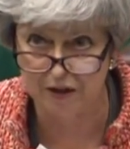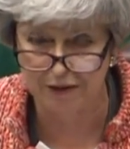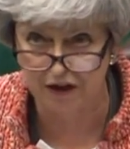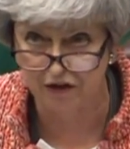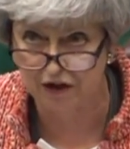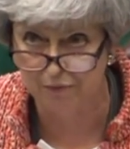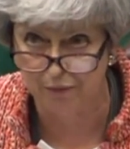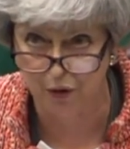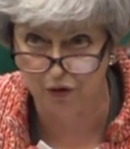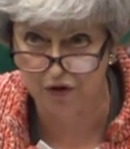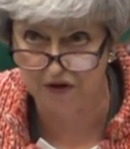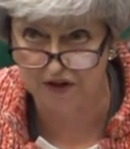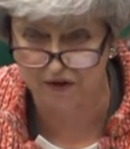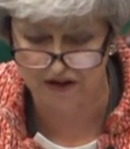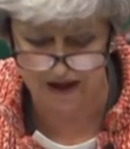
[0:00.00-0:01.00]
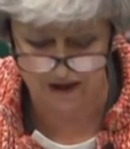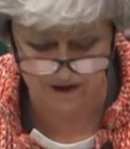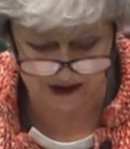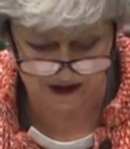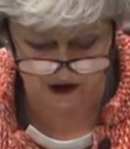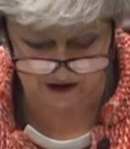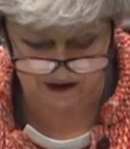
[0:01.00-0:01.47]
about the importance of the
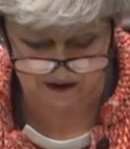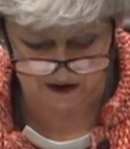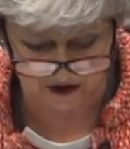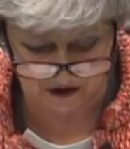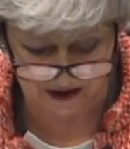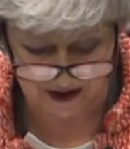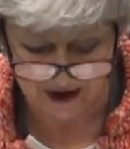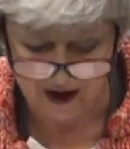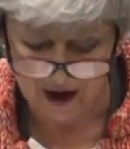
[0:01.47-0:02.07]
aviation industry,